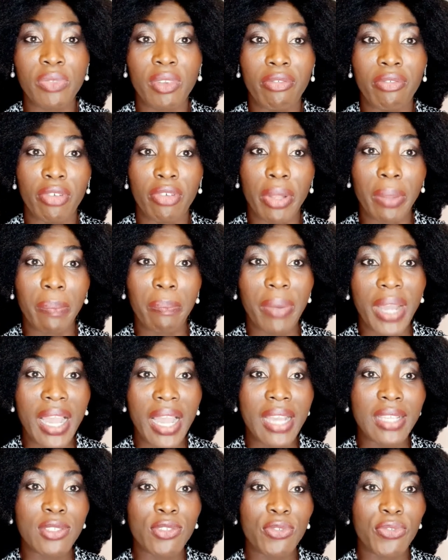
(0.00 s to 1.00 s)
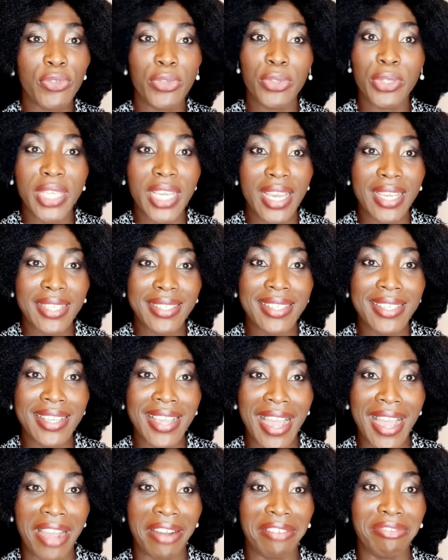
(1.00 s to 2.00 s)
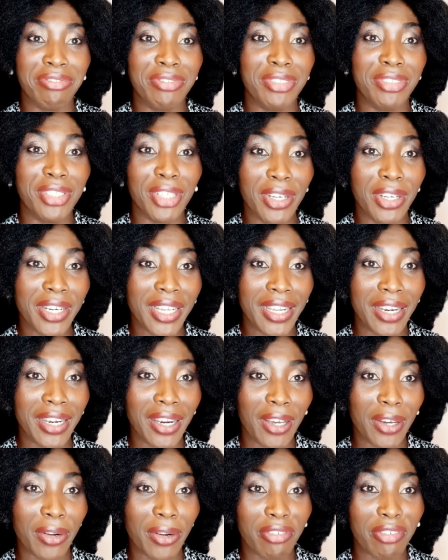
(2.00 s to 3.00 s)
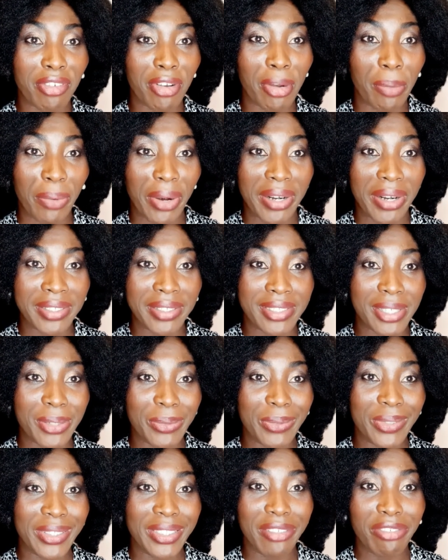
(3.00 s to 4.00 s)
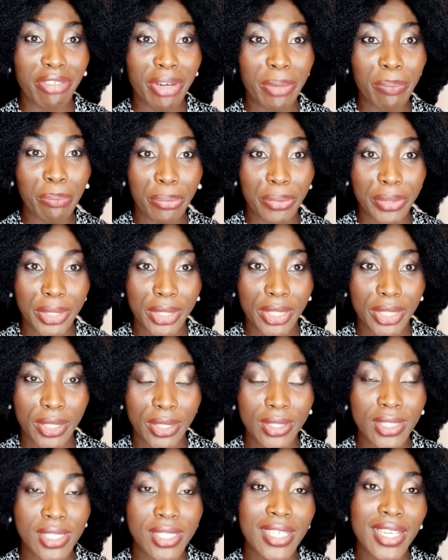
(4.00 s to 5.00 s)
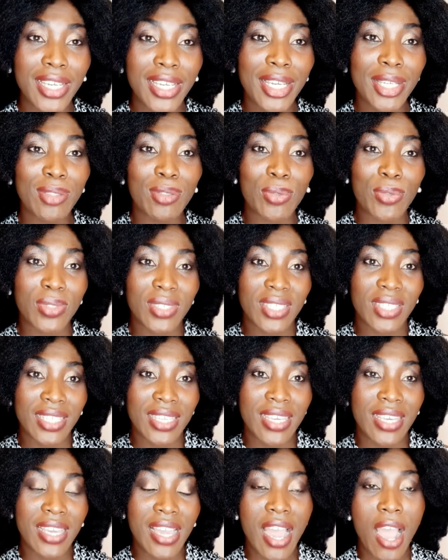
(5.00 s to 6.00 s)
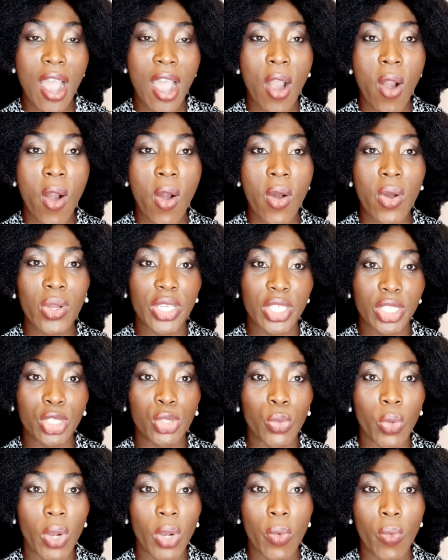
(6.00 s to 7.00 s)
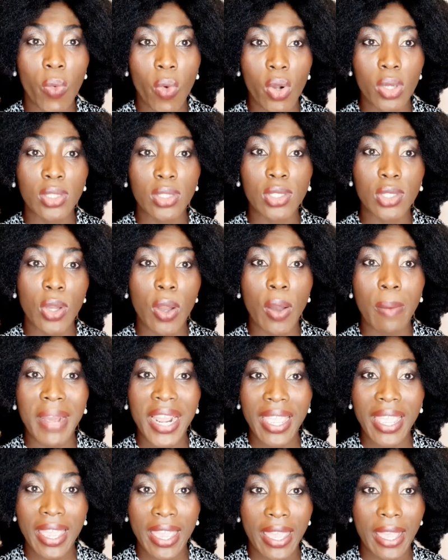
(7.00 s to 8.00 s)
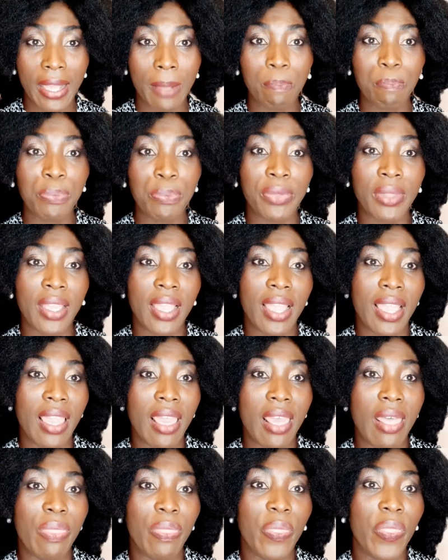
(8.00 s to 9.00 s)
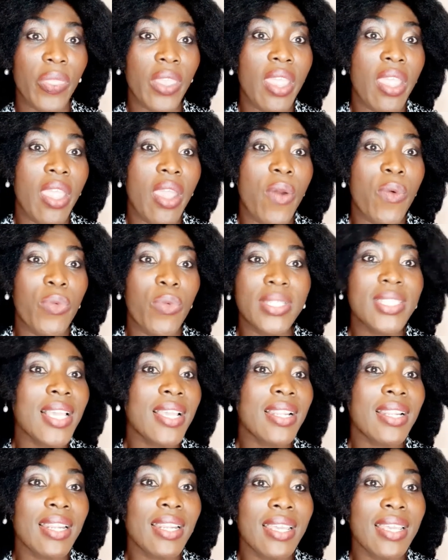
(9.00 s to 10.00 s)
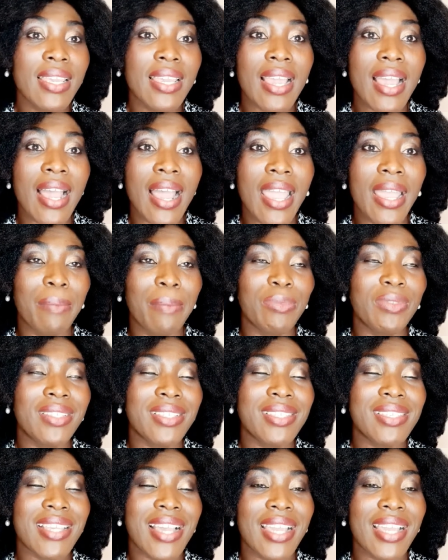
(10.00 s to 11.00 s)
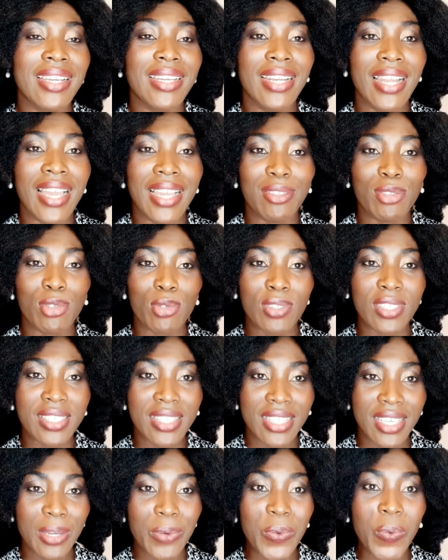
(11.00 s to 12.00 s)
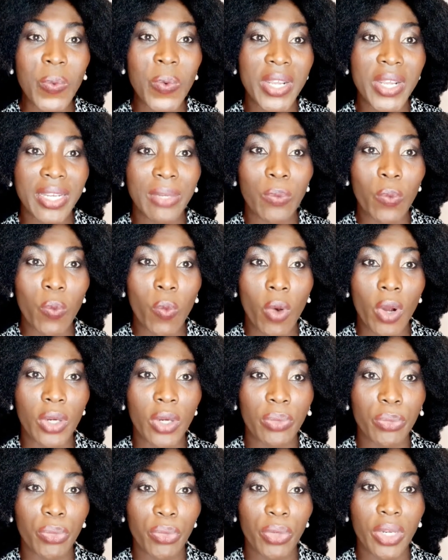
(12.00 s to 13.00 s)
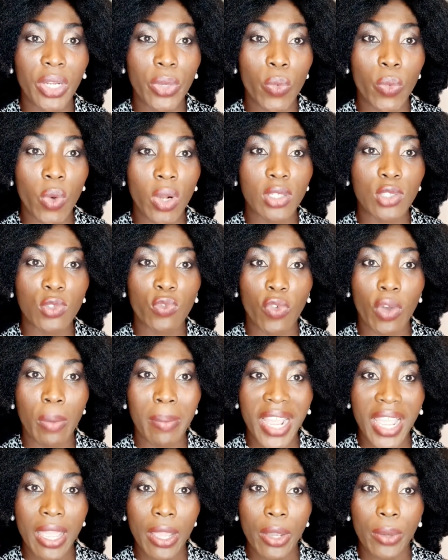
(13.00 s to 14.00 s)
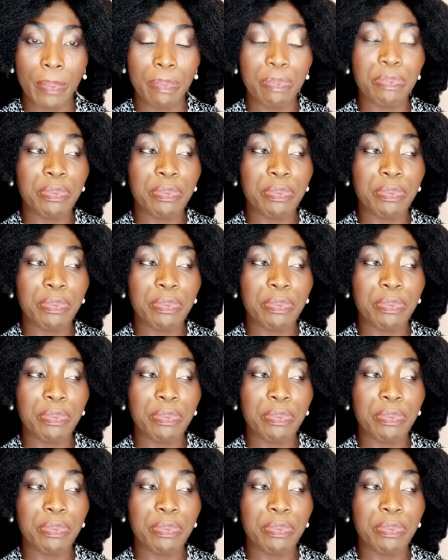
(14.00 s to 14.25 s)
for the past few years I have done a lot of comparison with different products to see how each one works on my hair. And recently I am deciding to stick with what really works for my hair,